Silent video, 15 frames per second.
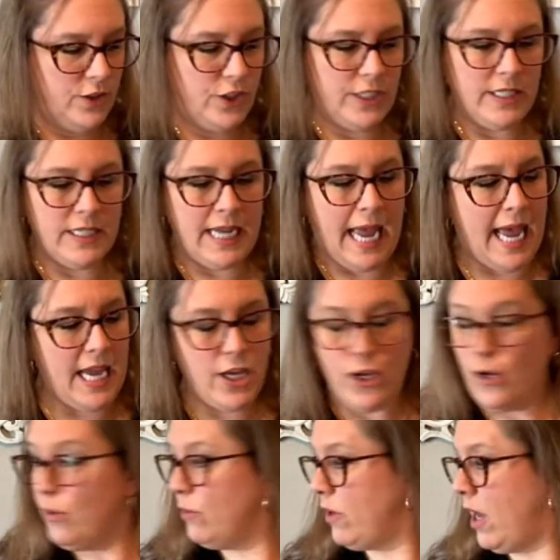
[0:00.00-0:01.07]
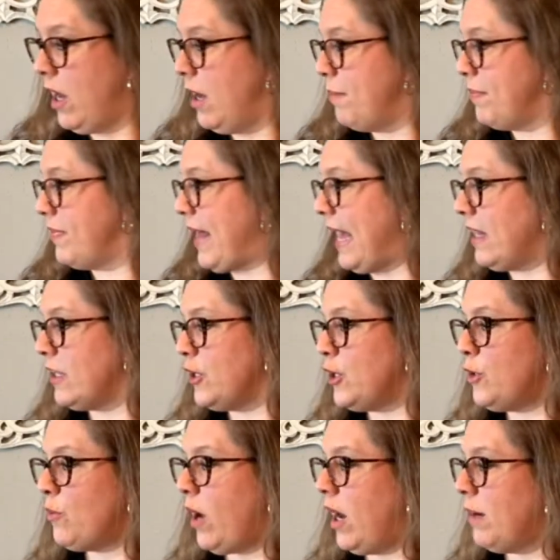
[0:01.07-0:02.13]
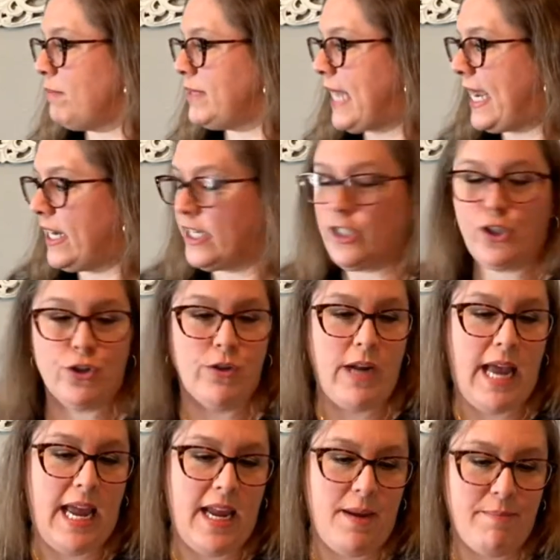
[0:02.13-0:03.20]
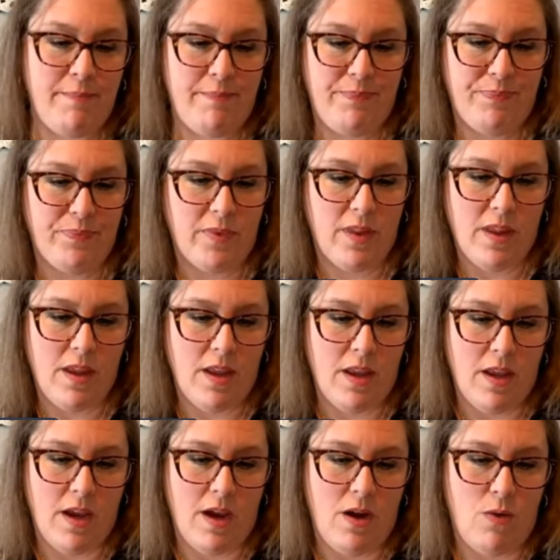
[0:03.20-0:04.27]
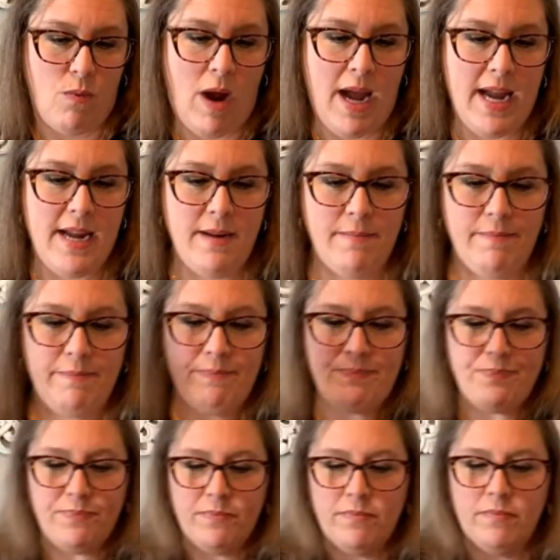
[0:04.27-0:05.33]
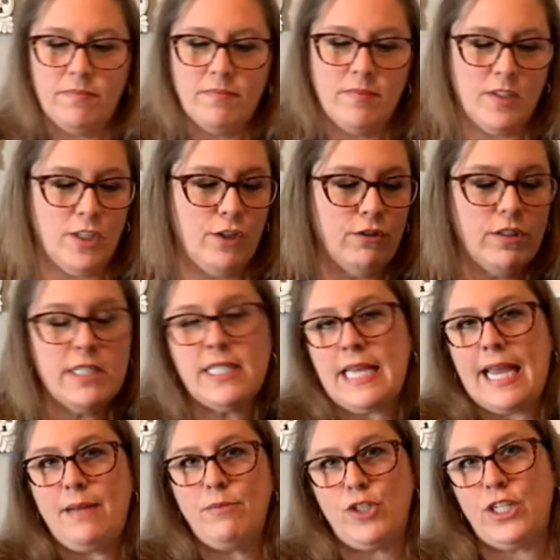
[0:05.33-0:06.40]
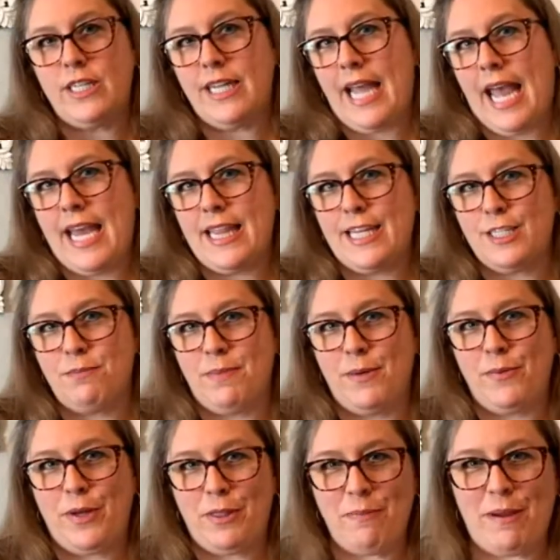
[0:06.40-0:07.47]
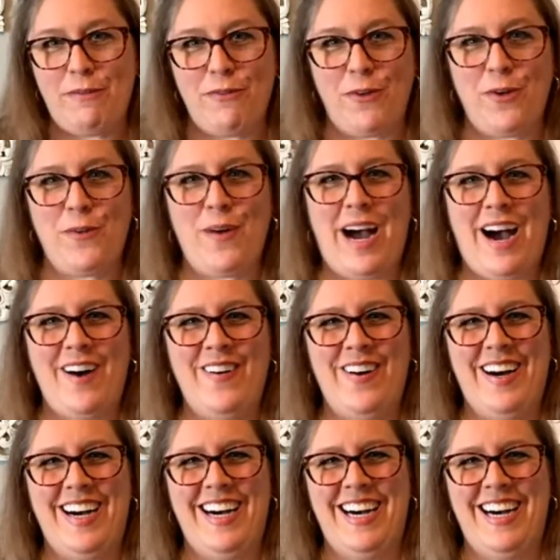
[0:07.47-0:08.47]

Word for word: Jen K, you um that you updated your name, right? You're the same Jen K that's been with me for a while.